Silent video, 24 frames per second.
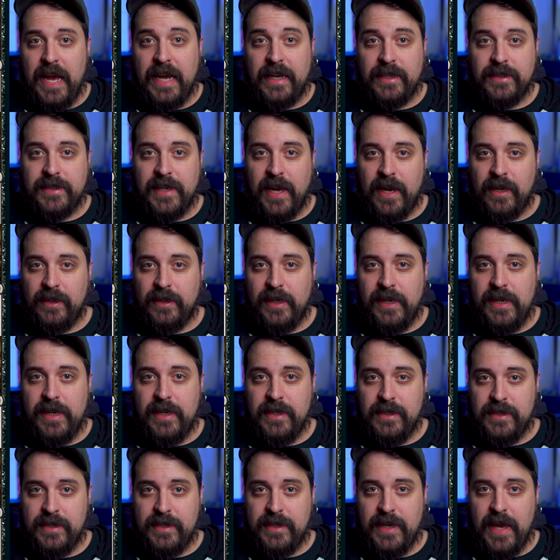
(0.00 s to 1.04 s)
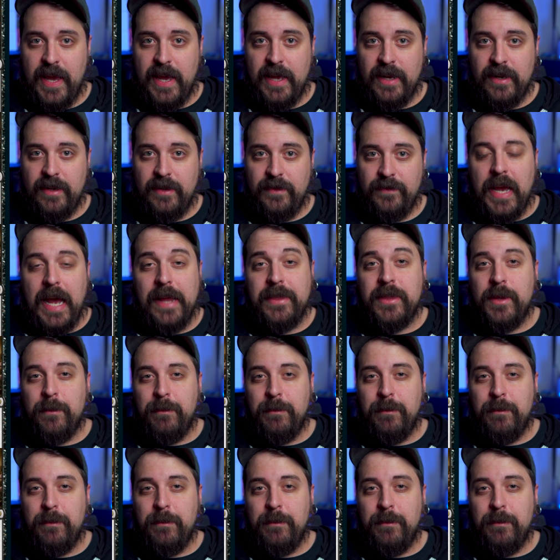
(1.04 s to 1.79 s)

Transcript: exile it instead. At the